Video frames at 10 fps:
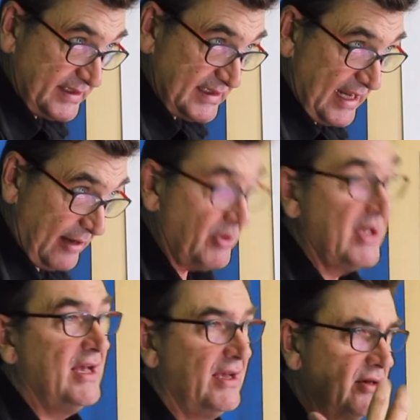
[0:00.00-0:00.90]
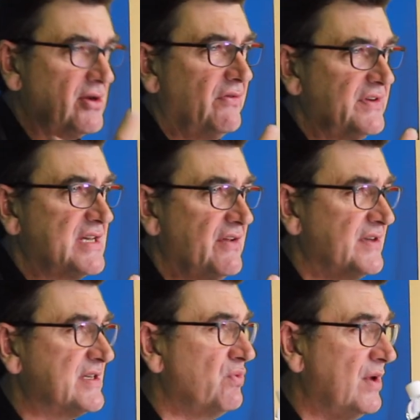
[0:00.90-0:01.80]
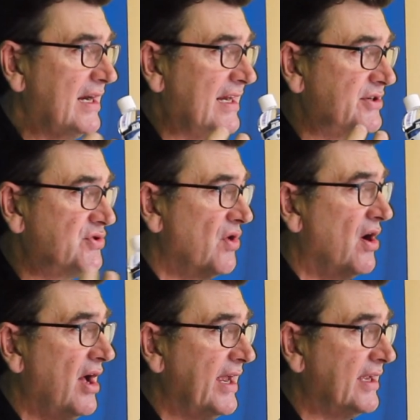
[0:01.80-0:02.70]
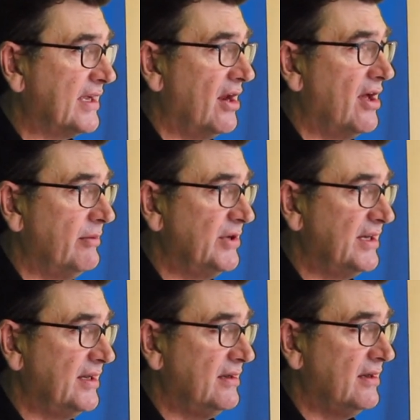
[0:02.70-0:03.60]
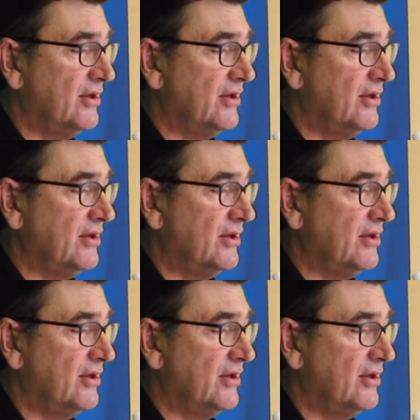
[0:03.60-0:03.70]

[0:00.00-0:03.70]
the tip. So obviously if it's a really dry climate